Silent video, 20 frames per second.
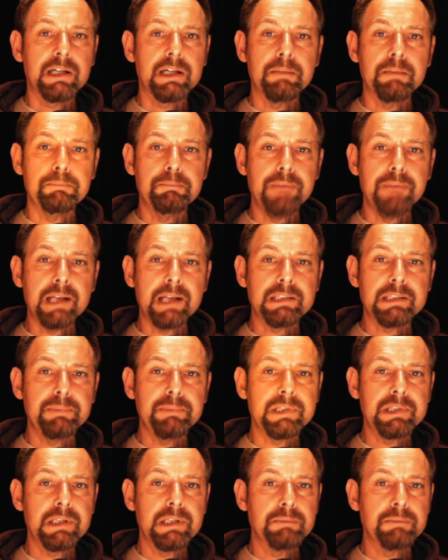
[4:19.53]
can
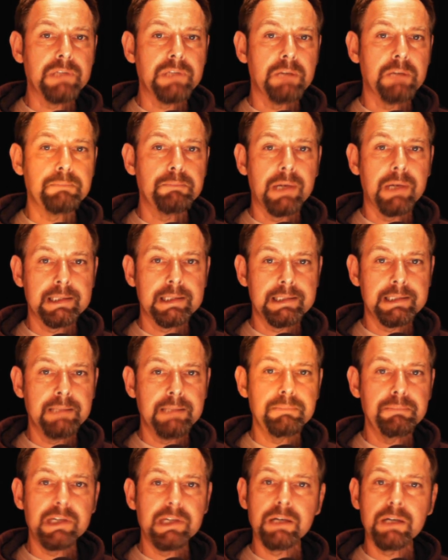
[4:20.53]
best be summed up by
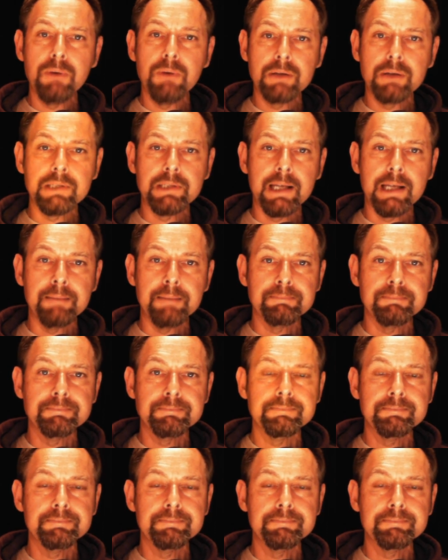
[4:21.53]
simply quoting him.